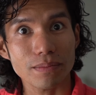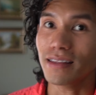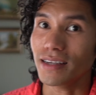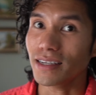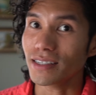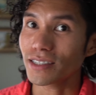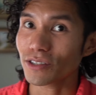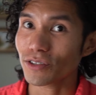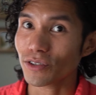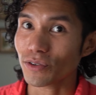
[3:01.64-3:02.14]

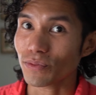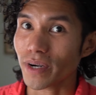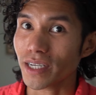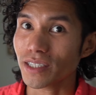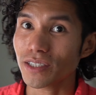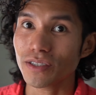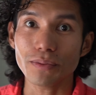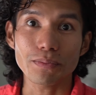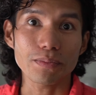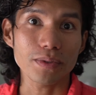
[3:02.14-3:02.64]
These are the
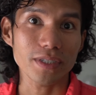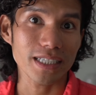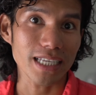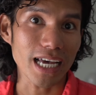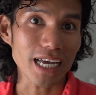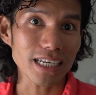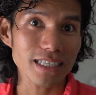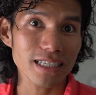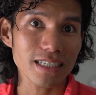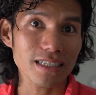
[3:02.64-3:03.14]
rights to
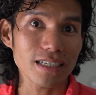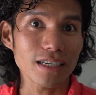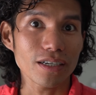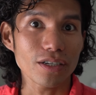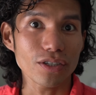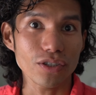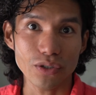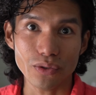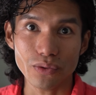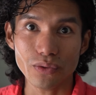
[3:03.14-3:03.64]
possess,
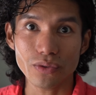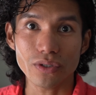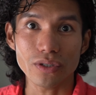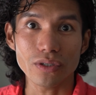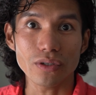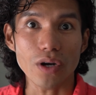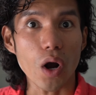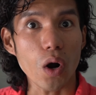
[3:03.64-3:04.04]
use,